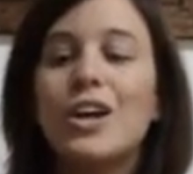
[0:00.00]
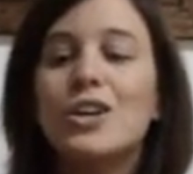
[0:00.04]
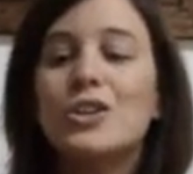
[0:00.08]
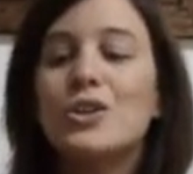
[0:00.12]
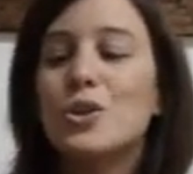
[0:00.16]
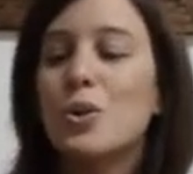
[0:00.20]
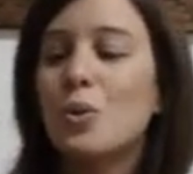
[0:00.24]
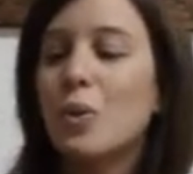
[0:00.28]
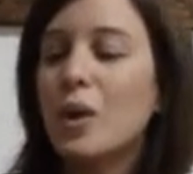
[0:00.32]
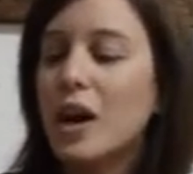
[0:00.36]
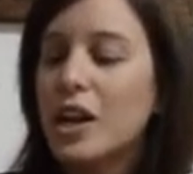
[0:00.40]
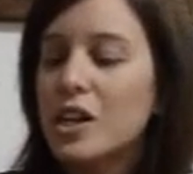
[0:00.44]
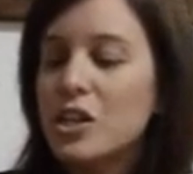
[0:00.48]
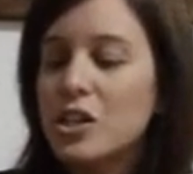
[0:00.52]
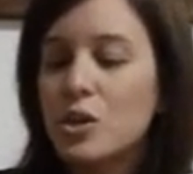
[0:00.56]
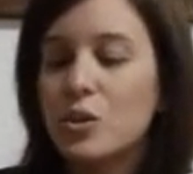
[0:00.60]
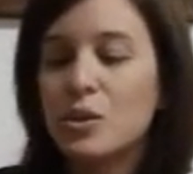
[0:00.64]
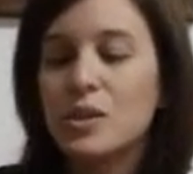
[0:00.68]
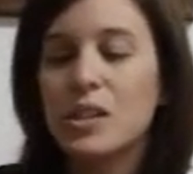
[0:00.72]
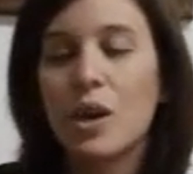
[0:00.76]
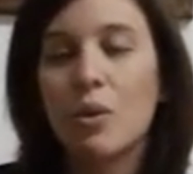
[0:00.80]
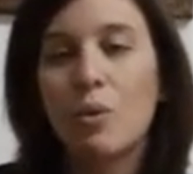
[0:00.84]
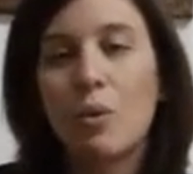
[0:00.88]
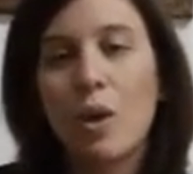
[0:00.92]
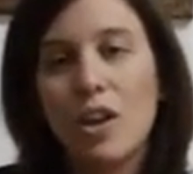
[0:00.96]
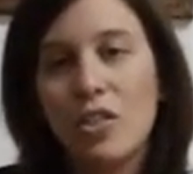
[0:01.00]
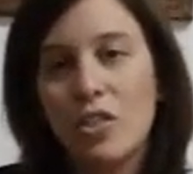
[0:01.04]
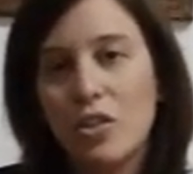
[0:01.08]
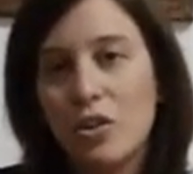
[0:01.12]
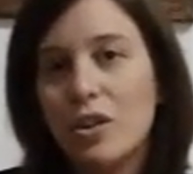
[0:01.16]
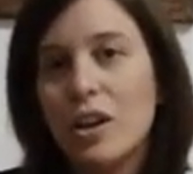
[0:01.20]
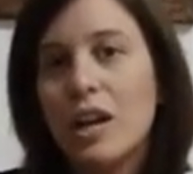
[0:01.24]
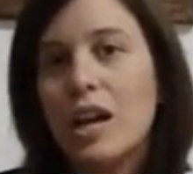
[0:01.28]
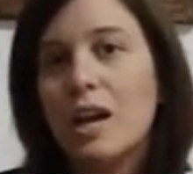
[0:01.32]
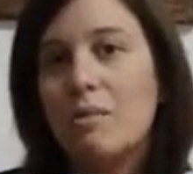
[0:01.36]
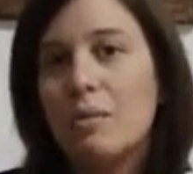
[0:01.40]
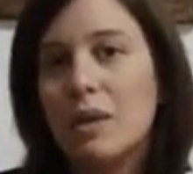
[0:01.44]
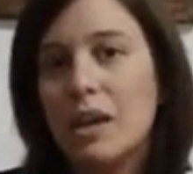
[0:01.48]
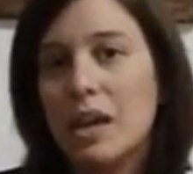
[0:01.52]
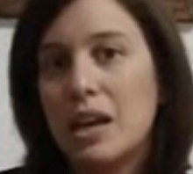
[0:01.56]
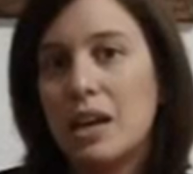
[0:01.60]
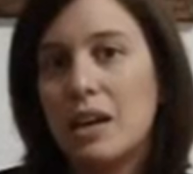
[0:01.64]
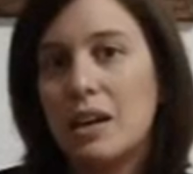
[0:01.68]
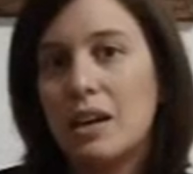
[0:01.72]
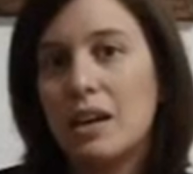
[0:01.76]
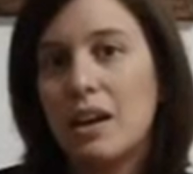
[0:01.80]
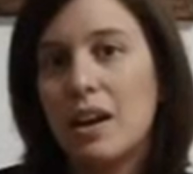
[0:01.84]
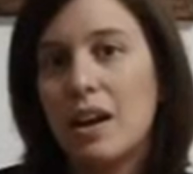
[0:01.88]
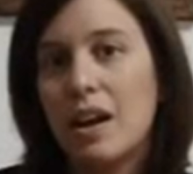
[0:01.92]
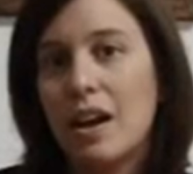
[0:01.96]
So what I do is I write their name
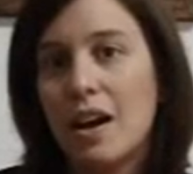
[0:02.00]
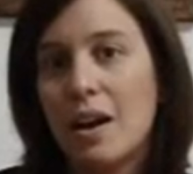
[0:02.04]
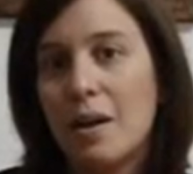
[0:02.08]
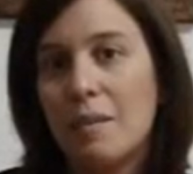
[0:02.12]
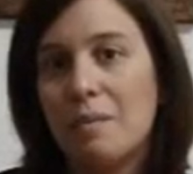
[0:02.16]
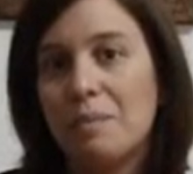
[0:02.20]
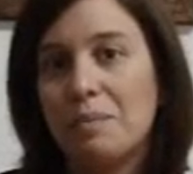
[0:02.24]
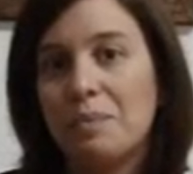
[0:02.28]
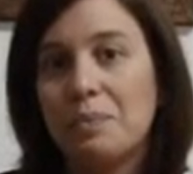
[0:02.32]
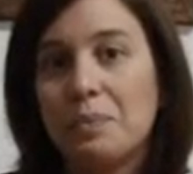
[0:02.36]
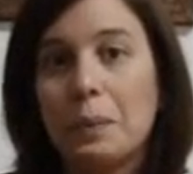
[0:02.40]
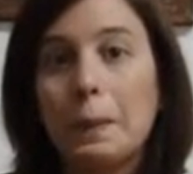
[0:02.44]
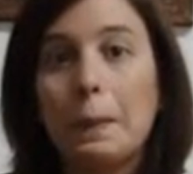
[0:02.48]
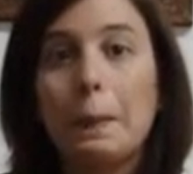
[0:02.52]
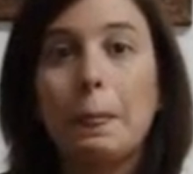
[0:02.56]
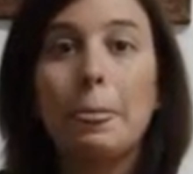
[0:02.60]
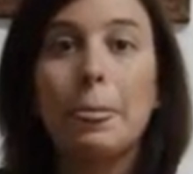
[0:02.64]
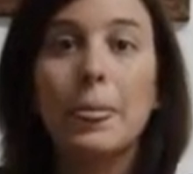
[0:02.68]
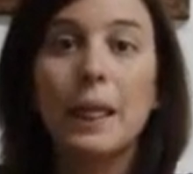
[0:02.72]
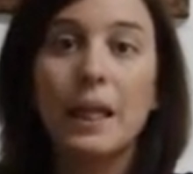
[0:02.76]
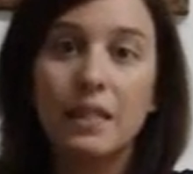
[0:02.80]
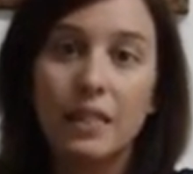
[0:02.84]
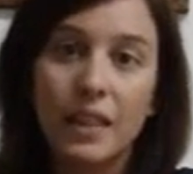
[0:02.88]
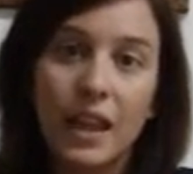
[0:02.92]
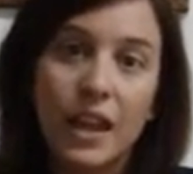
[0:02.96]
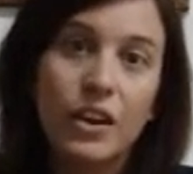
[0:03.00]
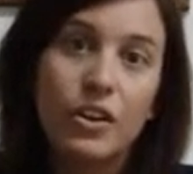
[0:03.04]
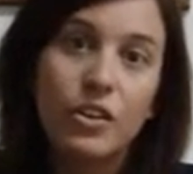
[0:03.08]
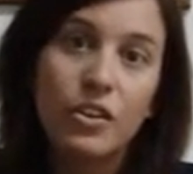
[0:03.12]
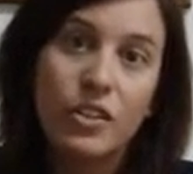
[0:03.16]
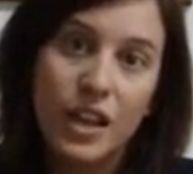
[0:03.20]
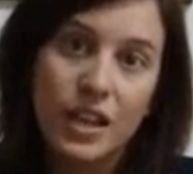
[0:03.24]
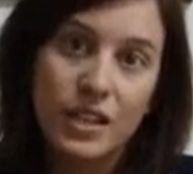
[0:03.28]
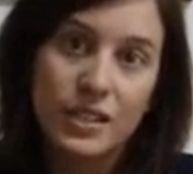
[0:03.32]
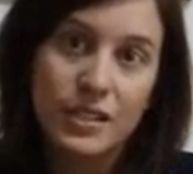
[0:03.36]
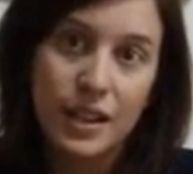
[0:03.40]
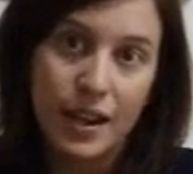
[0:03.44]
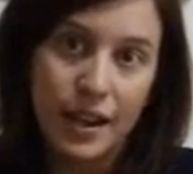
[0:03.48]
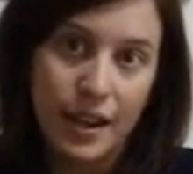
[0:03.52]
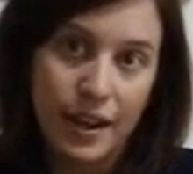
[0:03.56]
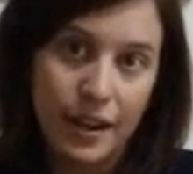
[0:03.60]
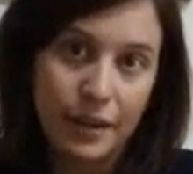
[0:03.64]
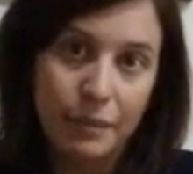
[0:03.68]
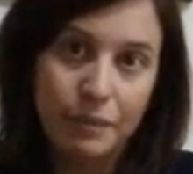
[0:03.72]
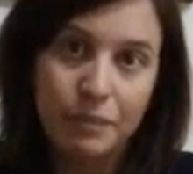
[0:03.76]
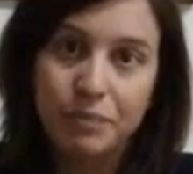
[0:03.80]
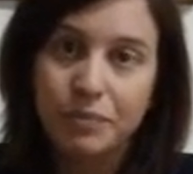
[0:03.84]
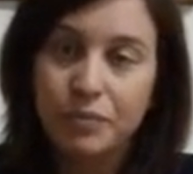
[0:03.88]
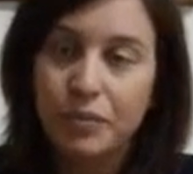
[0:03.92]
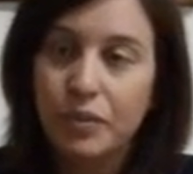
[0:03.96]
in later that
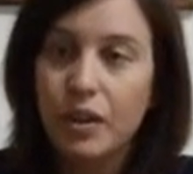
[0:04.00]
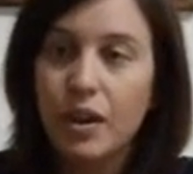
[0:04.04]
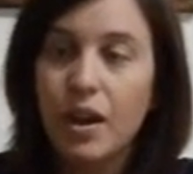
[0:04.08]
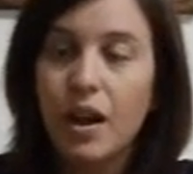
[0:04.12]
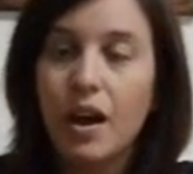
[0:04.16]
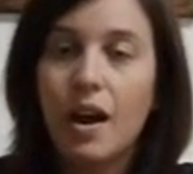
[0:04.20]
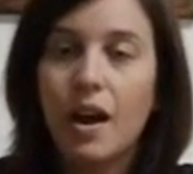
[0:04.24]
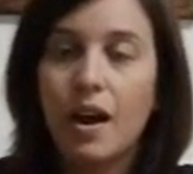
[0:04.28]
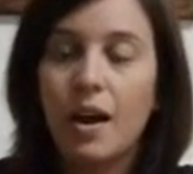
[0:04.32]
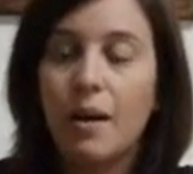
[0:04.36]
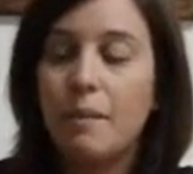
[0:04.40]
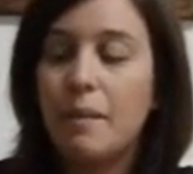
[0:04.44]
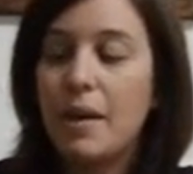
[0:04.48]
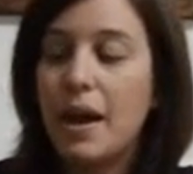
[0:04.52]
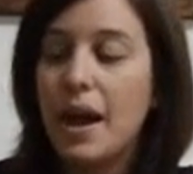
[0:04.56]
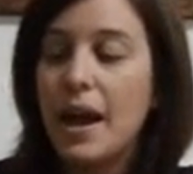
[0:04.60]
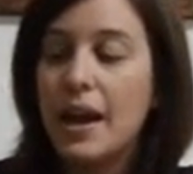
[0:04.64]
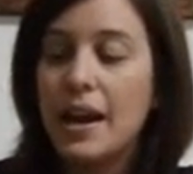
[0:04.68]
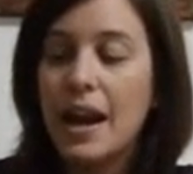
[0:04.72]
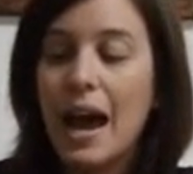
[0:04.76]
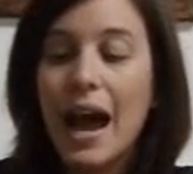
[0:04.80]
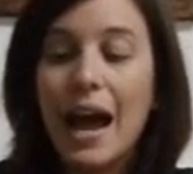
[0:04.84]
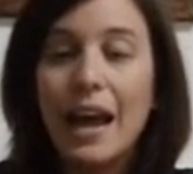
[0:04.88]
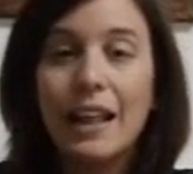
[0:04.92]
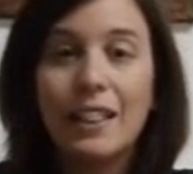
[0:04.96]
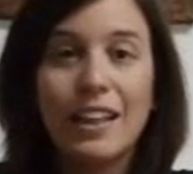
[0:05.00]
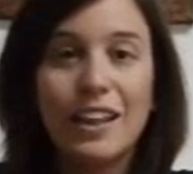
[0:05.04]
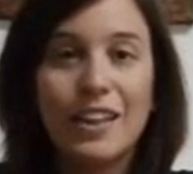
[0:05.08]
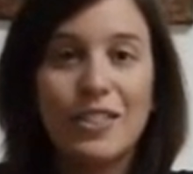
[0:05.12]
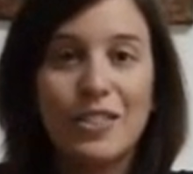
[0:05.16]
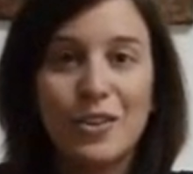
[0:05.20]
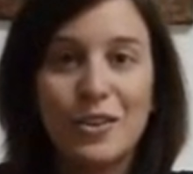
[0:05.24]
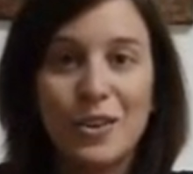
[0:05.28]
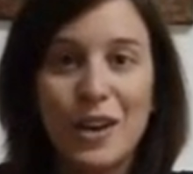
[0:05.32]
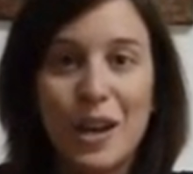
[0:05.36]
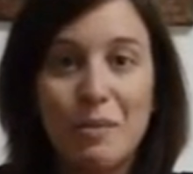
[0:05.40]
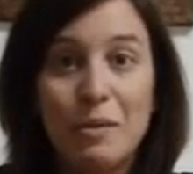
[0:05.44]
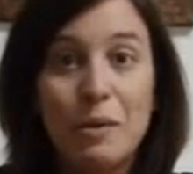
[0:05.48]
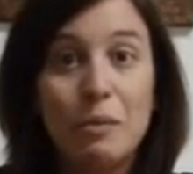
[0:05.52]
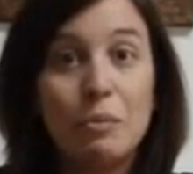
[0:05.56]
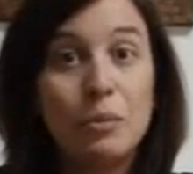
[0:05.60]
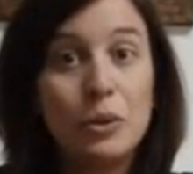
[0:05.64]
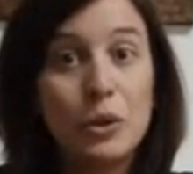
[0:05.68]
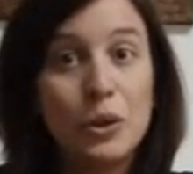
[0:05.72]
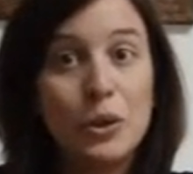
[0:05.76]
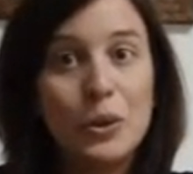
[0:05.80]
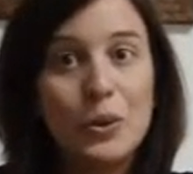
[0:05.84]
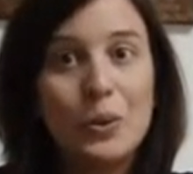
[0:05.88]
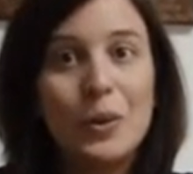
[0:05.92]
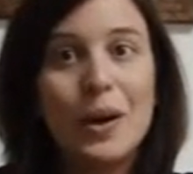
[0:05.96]
day and highlight their name in
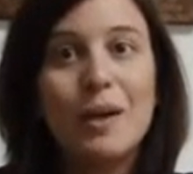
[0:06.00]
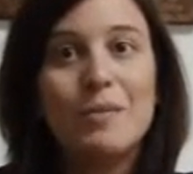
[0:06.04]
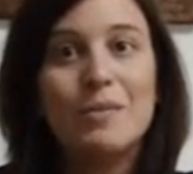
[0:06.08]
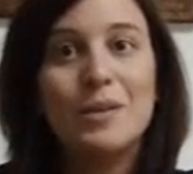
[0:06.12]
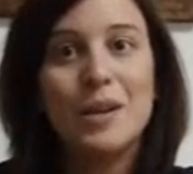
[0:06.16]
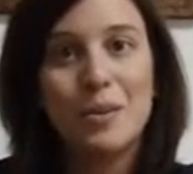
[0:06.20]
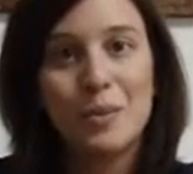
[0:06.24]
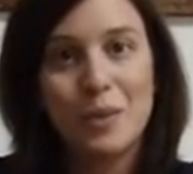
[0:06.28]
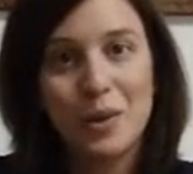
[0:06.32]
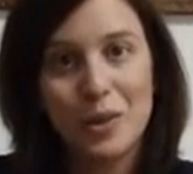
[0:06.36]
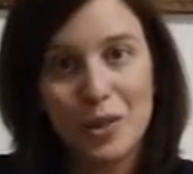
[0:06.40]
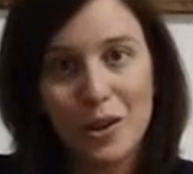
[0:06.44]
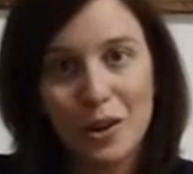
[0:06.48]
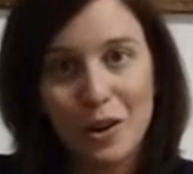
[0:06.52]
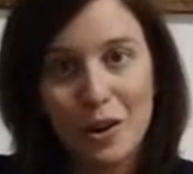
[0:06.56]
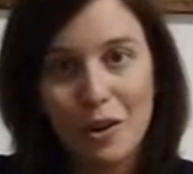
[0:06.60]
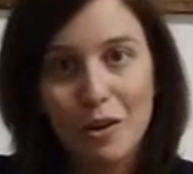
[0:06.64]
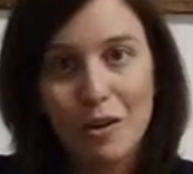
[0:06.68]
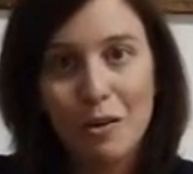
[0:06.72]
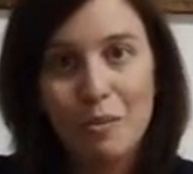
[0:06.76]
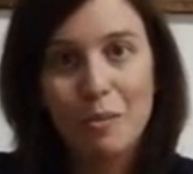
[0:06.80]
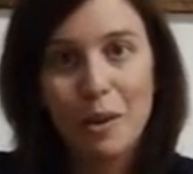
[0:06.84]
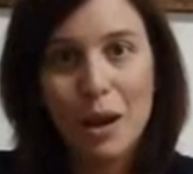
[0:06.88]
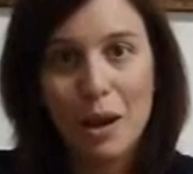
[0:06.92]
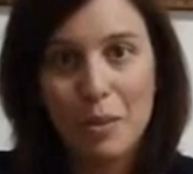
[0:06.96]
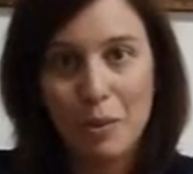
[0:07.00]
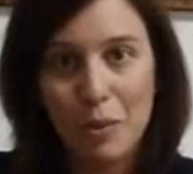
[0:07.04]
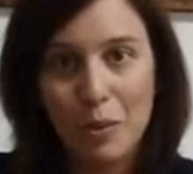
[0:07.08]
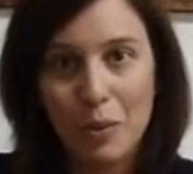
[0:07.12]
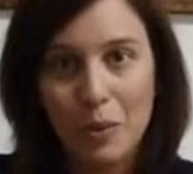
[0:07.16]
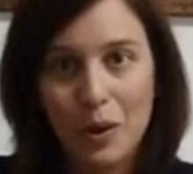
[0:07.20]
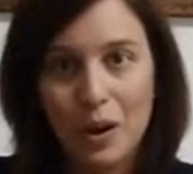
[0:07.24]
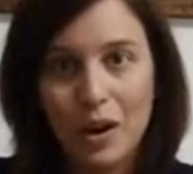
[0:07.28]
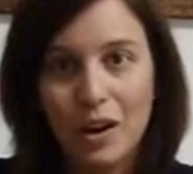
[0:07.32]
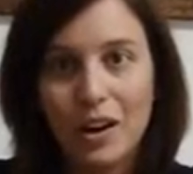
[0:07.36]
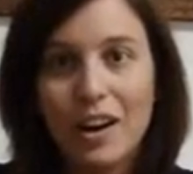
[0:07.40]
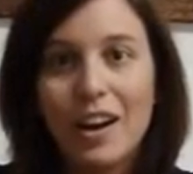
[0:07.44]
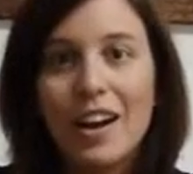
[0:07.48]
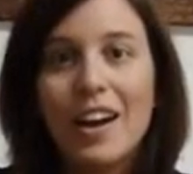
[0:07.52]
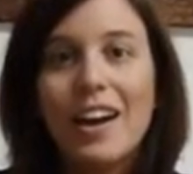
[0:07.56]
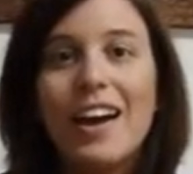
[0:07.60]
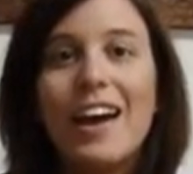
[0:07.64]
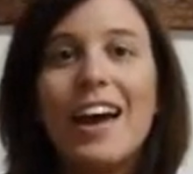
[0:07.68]
blue when I'm done with their paperwork.